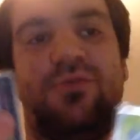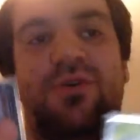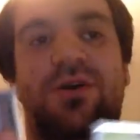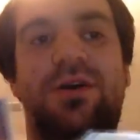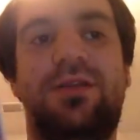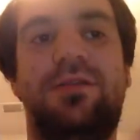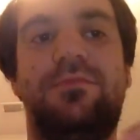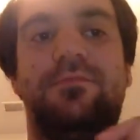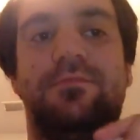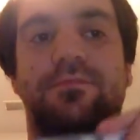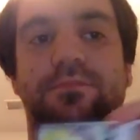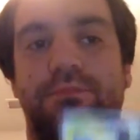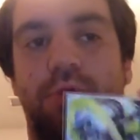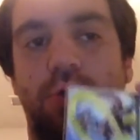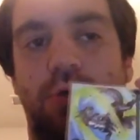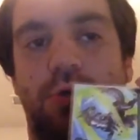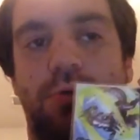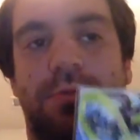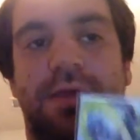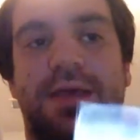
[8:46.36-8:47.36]
one,
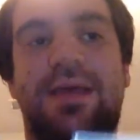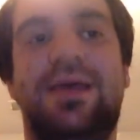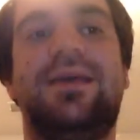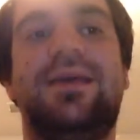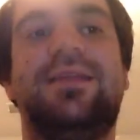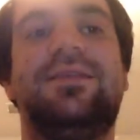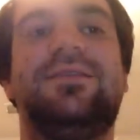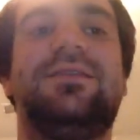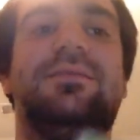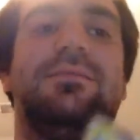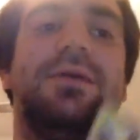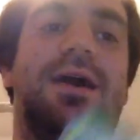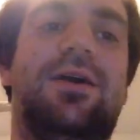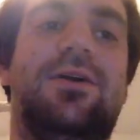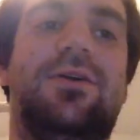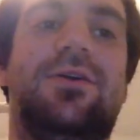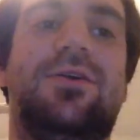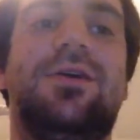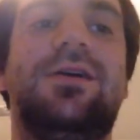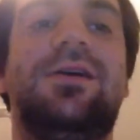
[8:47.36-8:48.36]
boom, it hits
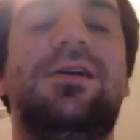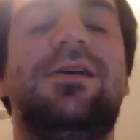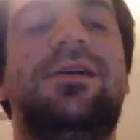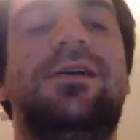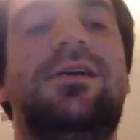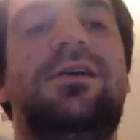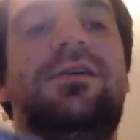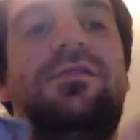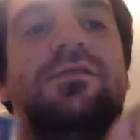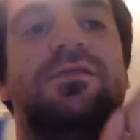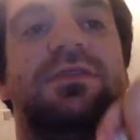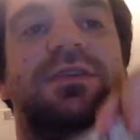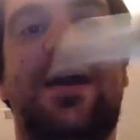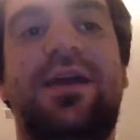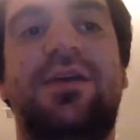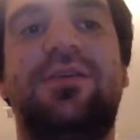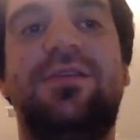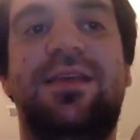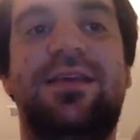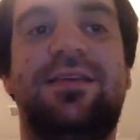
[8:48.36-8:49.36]
somehow.
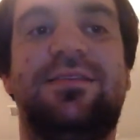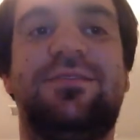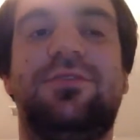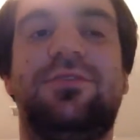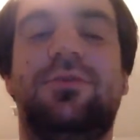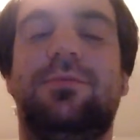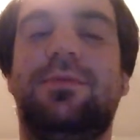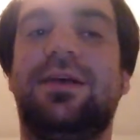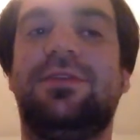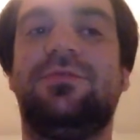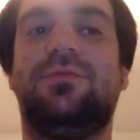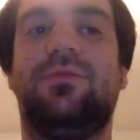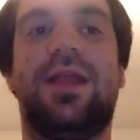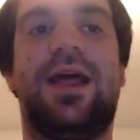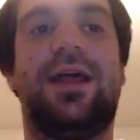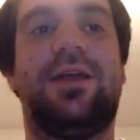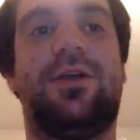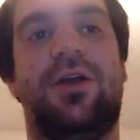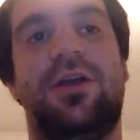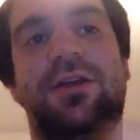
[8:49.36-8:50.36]
Retire this, Soul Blast 1,
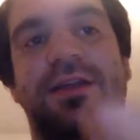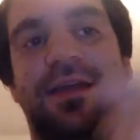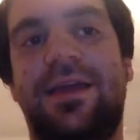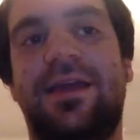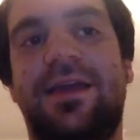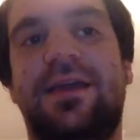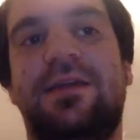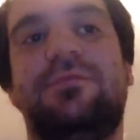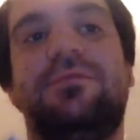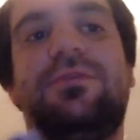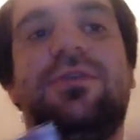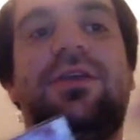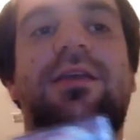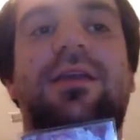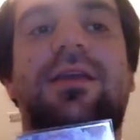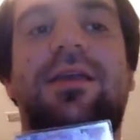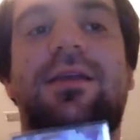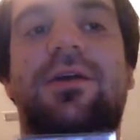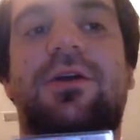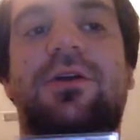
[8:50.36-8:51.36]
add a card to hand,
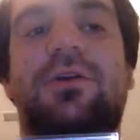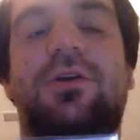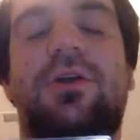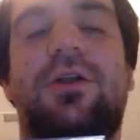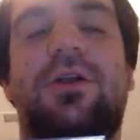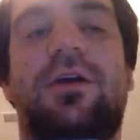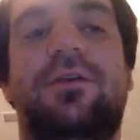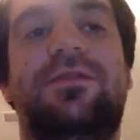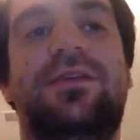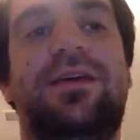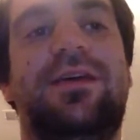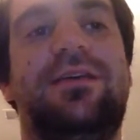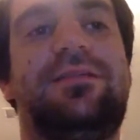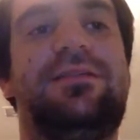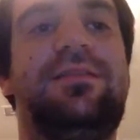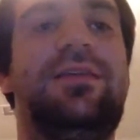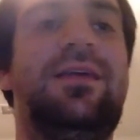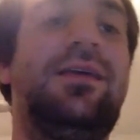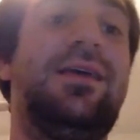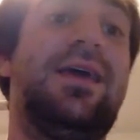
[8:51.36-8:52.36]
draw a card off
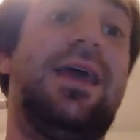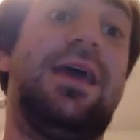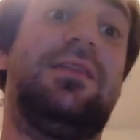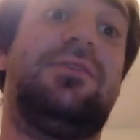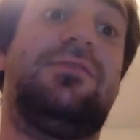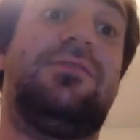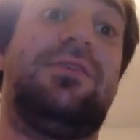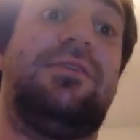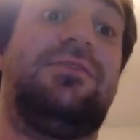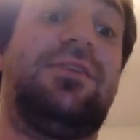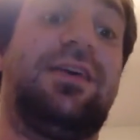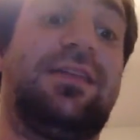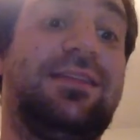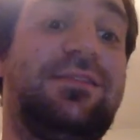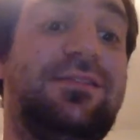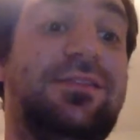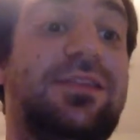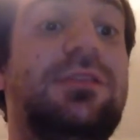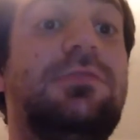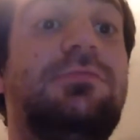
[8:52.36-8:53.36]
this, and draft check.
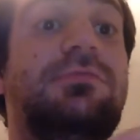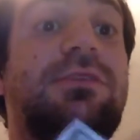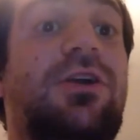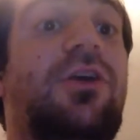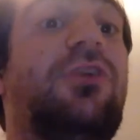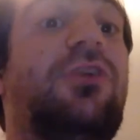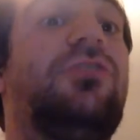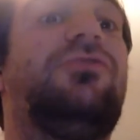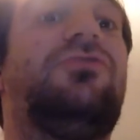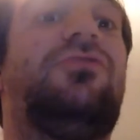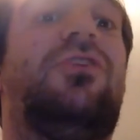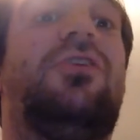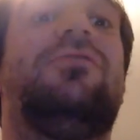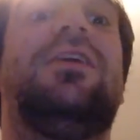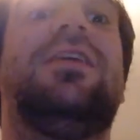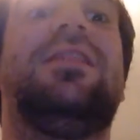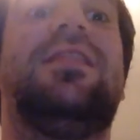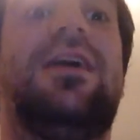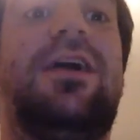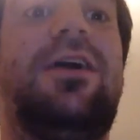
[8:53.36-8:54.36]
That's 3 cards drawn
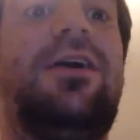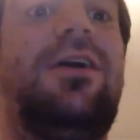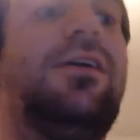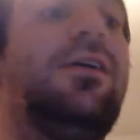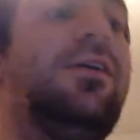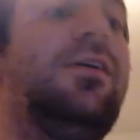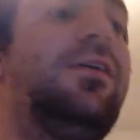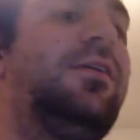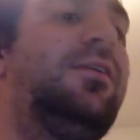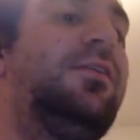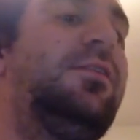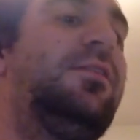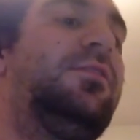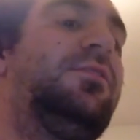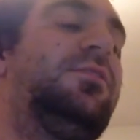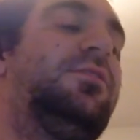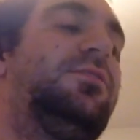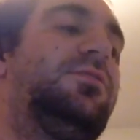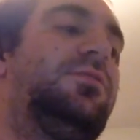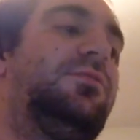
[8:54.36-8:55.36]
right there.
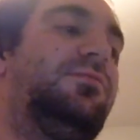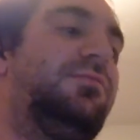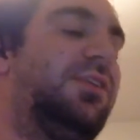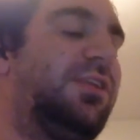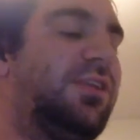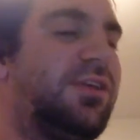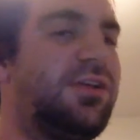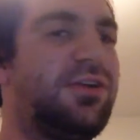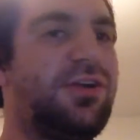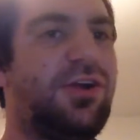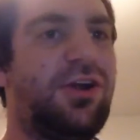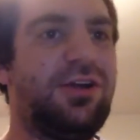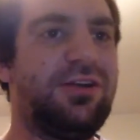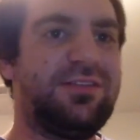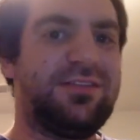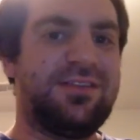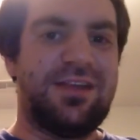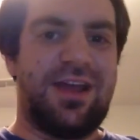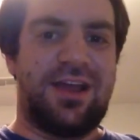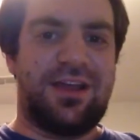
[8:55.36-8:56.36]
So, really good card.
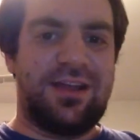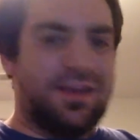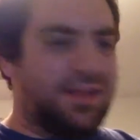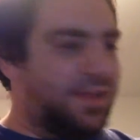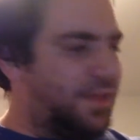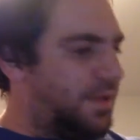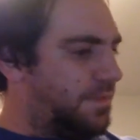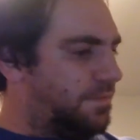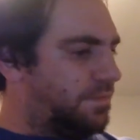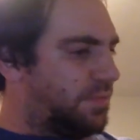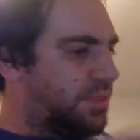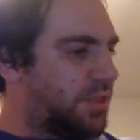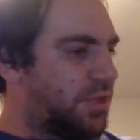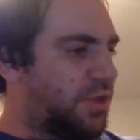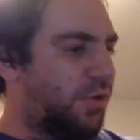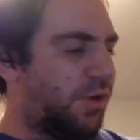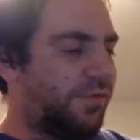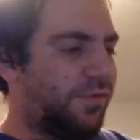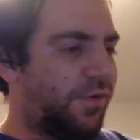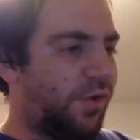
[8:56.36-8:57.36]
It's not going to
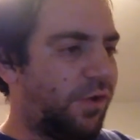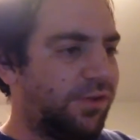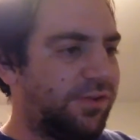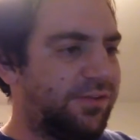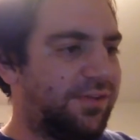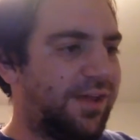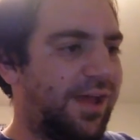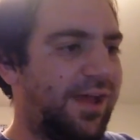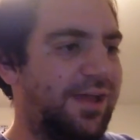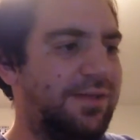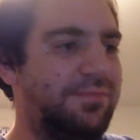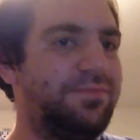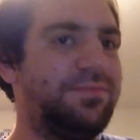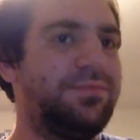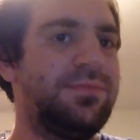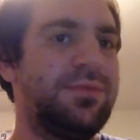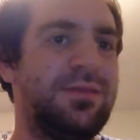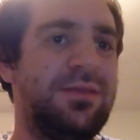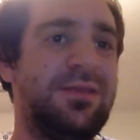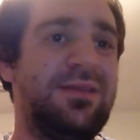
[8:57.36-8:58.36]
go off all the time,
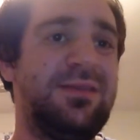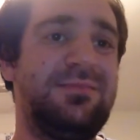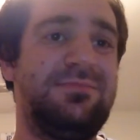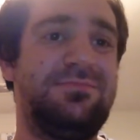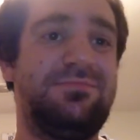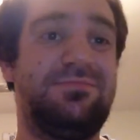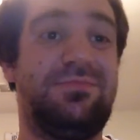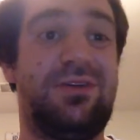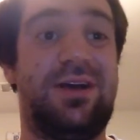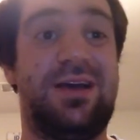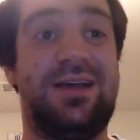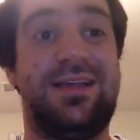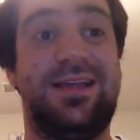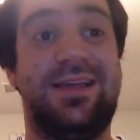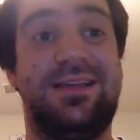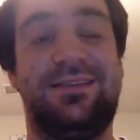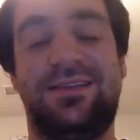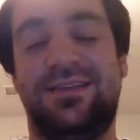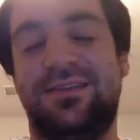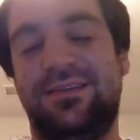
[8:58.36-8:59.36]
but
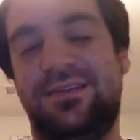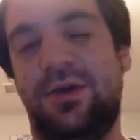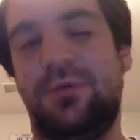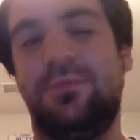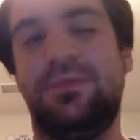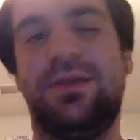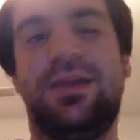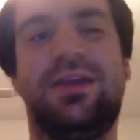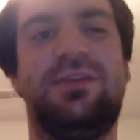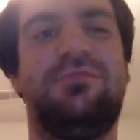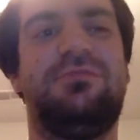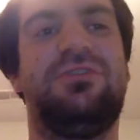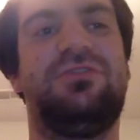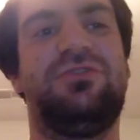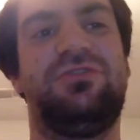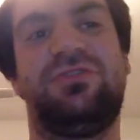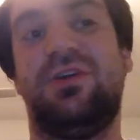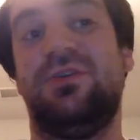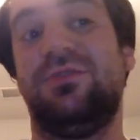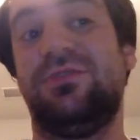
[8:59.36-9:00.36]
it does help you get your
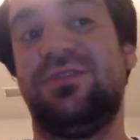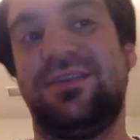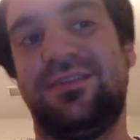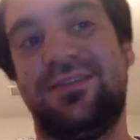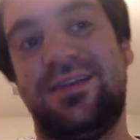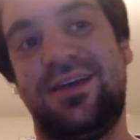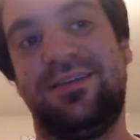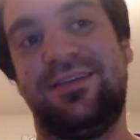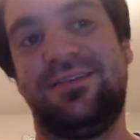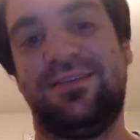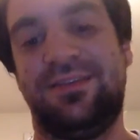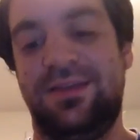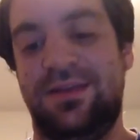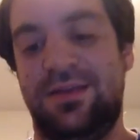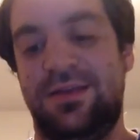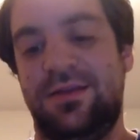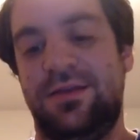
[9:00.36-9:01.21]
engines going, so that's nice.